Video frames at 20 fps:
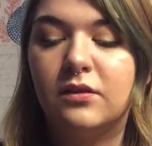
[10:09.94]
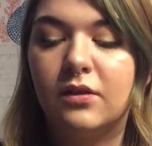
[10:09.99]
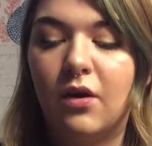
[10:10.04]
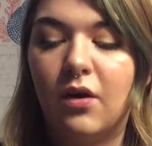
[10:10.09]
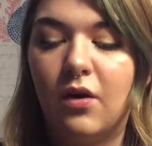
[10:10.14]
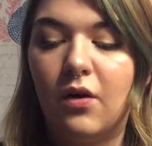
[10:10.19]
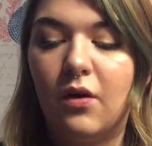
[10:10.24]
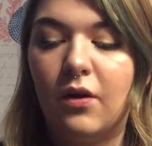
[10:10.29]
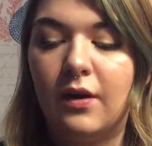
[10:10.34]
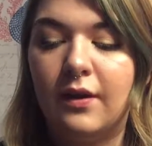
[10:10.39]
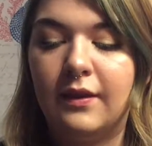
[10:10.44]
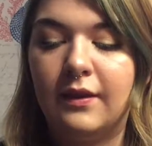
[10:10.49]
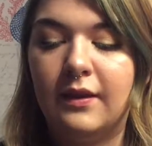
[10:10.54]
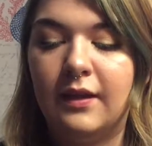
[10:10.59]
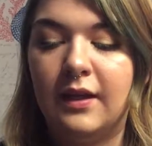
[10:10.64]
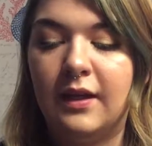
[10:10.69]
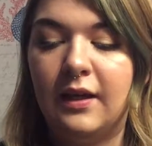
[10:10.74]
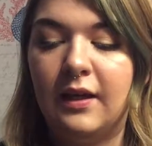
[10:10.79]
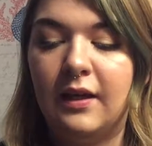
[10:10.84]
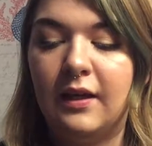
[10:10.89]

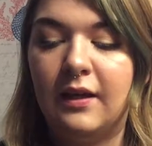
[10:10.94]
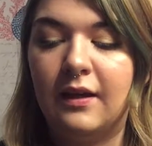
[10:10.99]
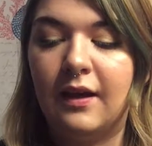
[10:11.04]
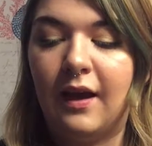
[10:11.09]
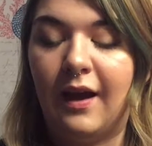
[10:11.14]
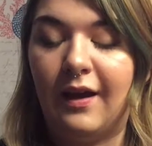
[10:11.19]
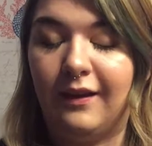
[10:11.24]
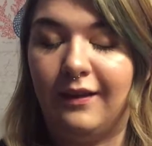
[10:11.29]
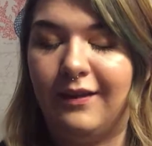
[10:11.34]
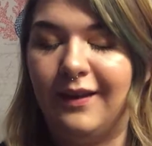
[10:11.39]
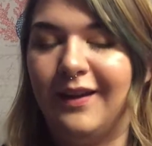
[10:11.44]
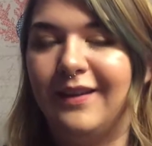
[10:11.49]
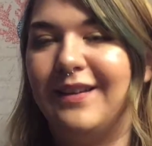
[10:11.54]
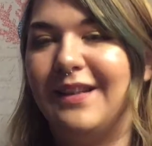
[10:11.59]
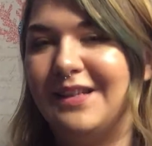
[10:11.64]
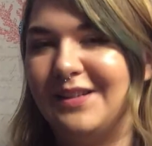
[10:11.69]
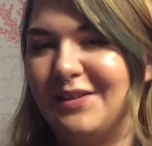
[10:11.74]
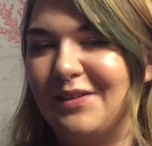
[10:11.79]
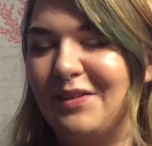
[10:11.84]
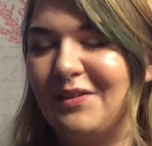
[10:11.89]
I think
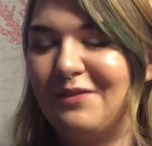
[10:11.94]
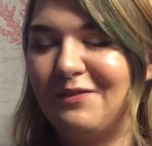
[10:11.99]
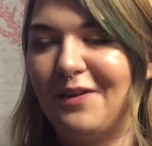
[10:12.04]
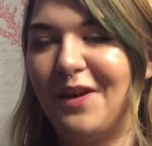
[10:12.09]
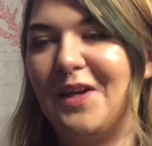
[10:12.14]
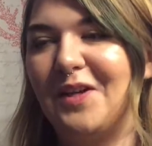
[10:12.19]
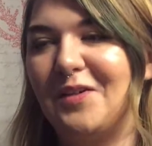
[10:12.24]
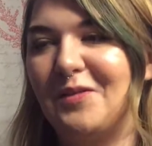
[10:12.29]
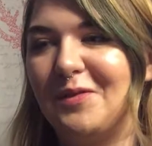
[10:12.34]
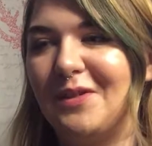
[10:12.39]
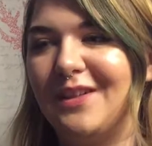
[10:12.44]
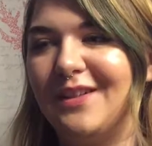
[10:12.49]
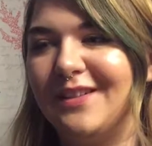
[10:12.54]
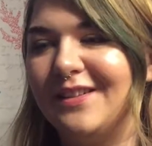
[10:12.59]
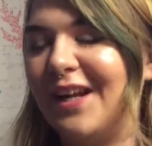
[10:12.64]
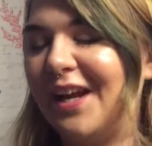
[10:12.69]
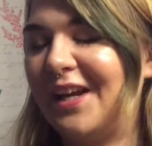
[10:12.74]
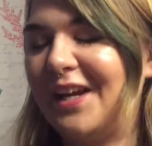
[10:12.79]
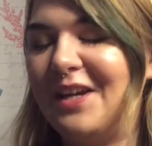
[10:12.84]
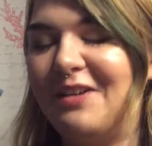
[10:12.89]
these are the final ones.
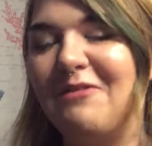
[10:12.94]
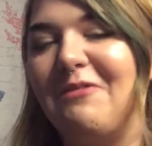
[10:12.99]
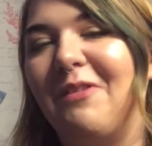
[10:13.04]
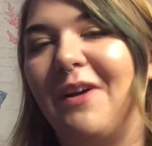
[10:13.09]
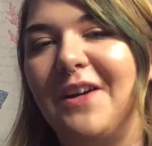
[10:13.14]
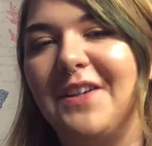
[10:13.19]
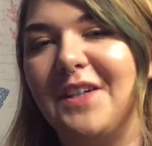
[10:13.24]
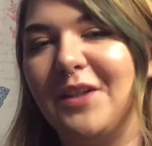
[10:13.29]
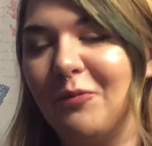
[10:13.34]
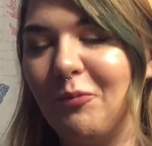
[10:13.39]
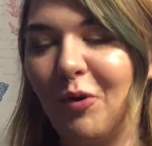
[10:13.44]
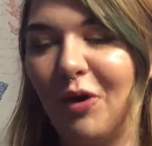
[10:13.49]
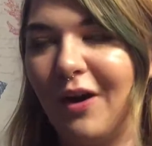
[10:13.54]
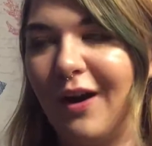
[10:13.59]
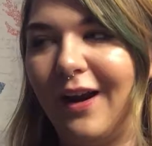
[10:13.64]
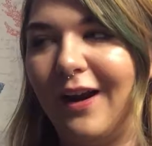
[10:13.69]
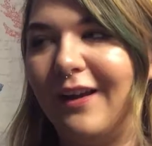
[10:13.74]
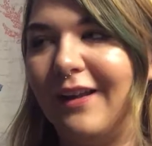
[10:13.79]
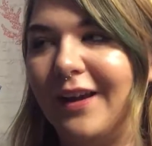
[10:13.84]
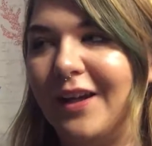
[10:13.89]
I keep finding more
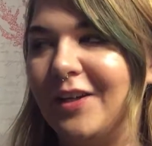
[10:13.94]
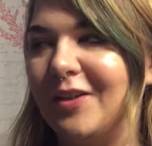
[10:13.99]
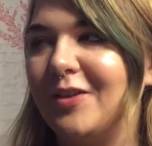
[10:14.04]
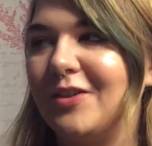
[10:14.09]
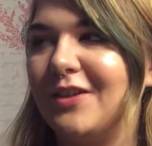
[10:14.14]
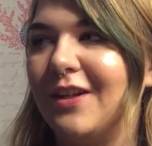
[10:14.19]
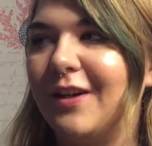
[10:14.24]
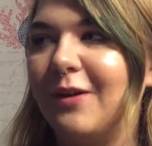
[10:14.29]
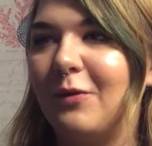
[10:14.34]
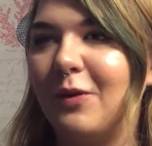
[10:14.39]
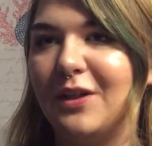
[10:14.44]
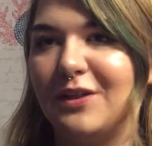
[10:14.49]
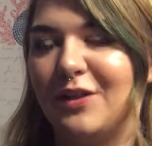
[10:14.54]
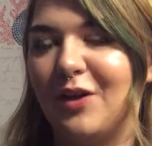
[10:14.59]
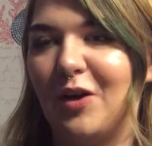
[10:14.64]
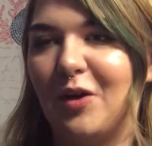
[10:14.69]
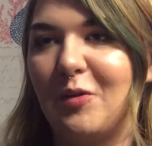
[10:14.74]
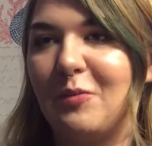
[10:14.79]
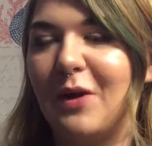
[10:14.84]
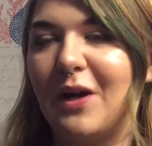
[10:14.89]
highlighters that I want to
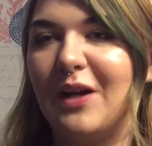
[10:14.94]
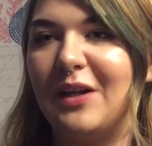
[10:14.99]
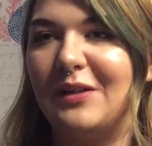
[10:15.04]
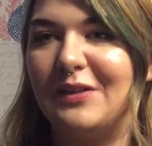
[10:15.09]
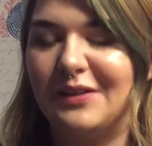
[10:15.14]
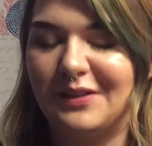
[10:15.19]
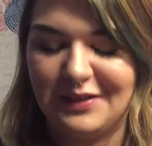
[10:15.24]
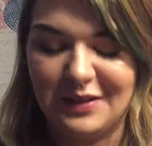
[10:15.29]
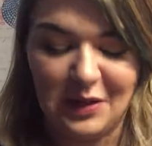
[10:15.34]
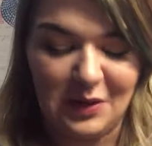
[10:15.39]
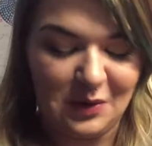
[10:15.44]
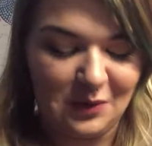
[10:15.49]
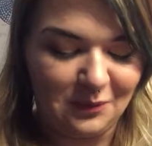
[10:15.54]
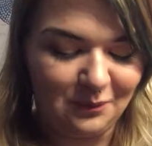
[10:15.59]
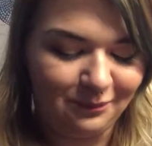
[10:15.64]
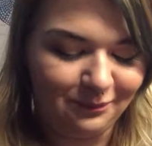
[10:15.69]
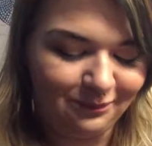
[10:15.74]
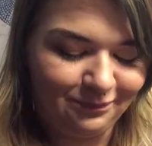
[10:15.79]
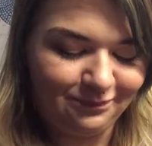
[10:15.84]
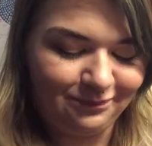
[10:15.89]
talk about, so
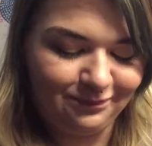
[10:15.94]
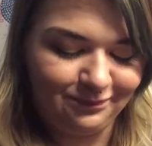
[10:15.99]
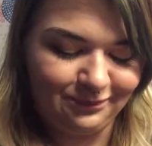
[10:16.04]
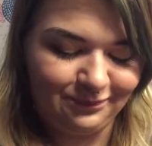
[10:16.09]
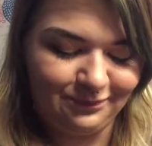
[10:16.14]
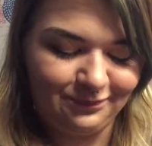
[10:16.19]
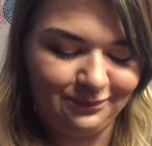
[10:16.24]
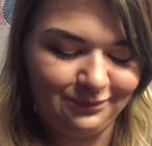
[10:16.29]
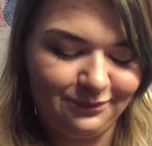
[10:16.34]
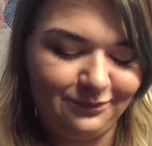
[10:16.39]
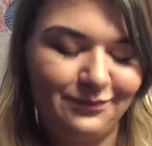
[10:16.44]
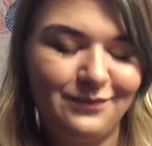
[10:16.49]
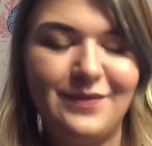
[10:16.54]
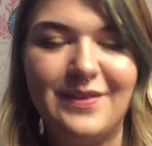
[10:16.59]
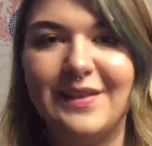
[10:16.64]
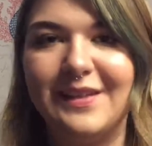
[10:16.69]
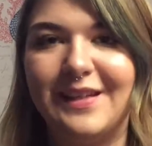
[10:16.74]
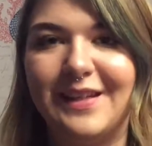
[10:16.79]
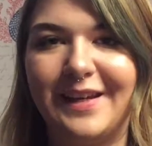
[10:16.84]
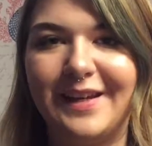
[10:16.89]

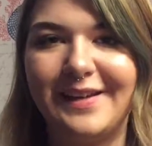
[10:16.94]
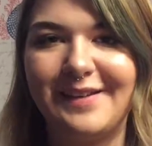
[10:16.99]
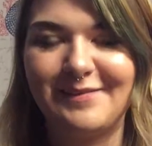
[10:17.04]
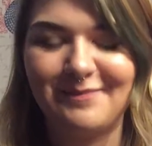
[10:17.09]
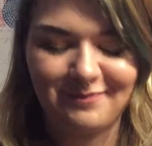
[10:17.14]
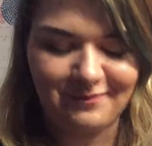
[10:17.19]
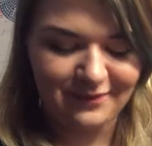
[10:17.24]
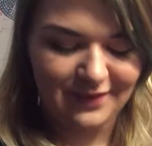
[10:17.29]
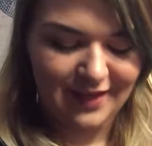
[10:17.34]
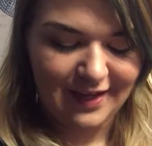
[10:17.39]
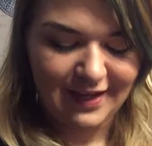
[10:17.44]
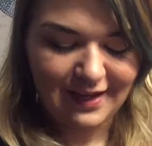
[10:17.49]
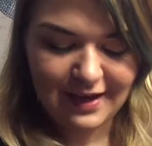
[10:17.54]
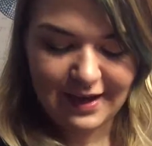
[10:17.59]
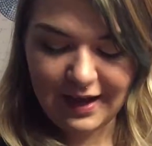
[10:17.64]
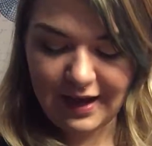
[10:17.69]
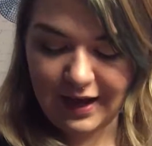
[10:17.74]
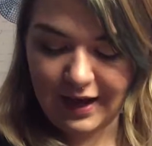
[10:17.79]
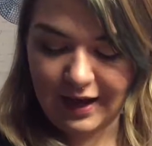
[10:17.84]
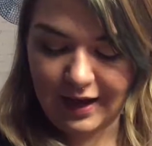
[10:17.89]
yeah.
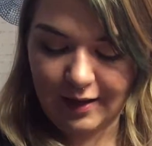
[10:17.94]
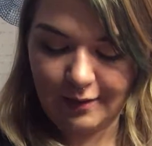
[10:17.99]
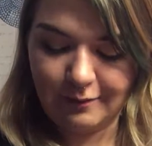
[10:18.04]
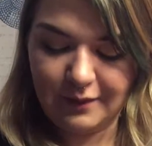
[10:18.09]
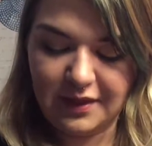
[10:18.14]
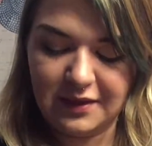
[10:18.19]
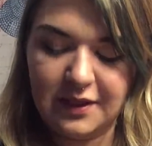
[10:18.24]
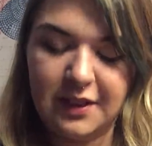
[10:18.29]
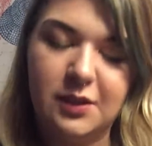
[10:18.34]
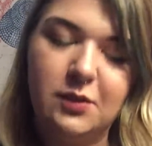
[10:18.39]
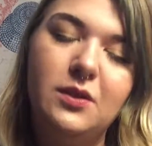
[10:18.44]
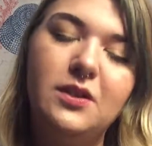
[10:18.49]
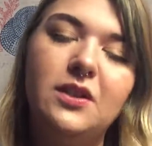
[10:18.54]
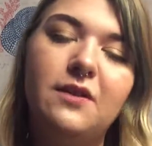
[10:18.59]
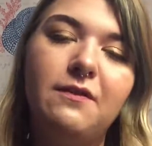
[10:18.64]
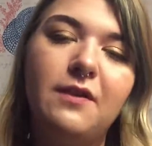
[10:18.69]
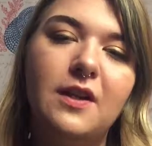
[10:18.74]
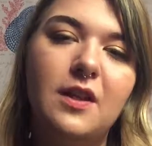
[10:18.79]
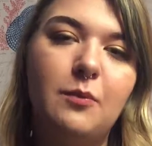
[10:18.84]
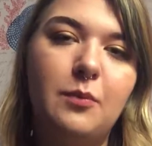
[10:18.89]
These ones
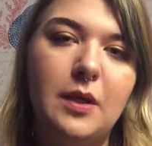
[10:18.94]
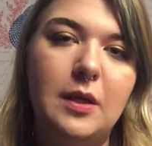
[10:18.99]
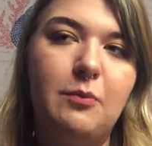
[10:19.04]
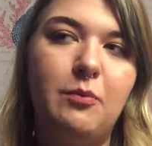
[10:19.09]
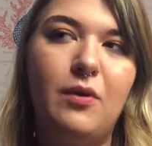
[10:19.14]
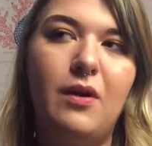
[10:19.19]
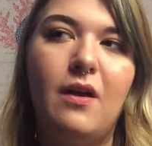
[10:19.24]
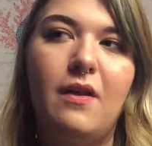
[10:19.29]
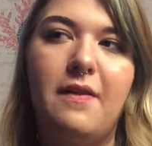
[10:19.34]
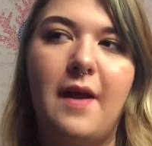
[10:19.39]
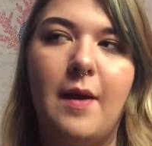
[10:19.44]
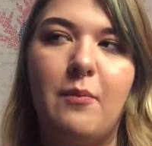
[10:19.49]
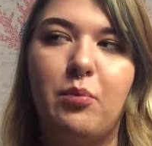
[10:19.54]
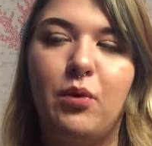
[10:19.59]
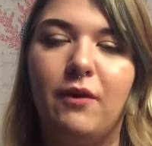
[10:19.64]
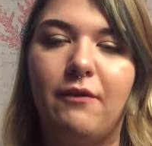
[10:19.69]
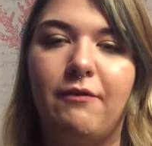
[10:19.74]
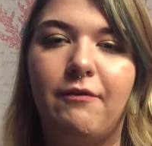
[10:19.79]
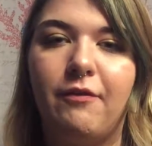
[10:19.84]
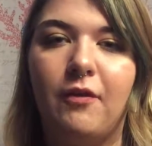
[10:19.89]
are for the people that
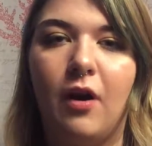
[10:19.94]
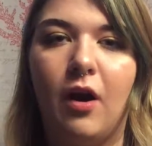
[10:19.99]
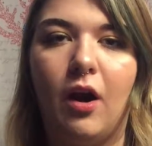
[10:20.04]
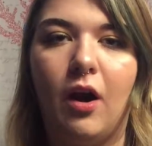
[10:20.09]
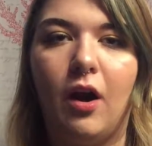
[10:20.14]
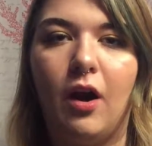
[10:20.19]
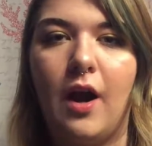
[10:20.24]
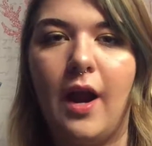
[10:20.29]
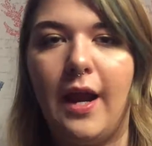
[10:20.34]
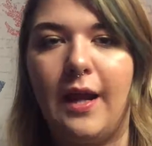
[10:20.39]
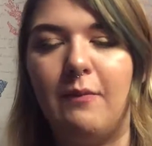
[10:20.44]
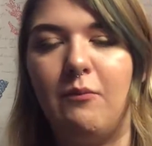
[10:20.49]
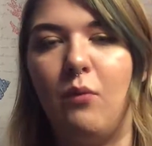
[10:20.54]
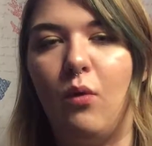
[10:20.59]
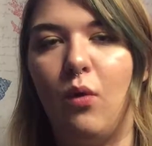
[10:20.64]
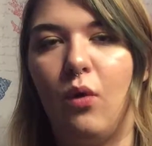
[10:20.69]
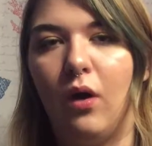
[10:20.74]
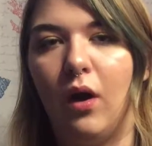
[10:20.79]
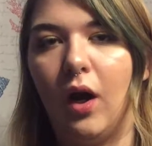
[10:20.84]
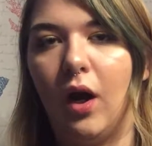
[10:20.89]
prefer a
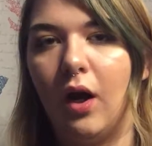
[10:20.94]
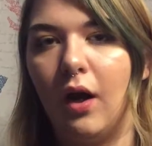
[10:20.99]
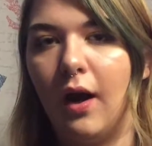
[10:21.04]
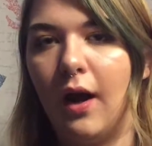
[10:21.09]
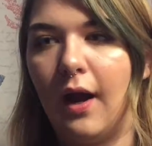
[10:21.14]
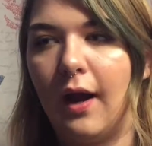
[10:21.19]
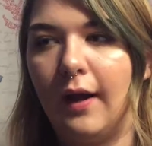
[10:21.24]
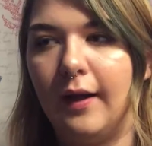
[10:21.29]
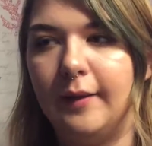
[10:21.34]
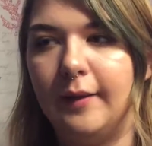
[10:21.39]
more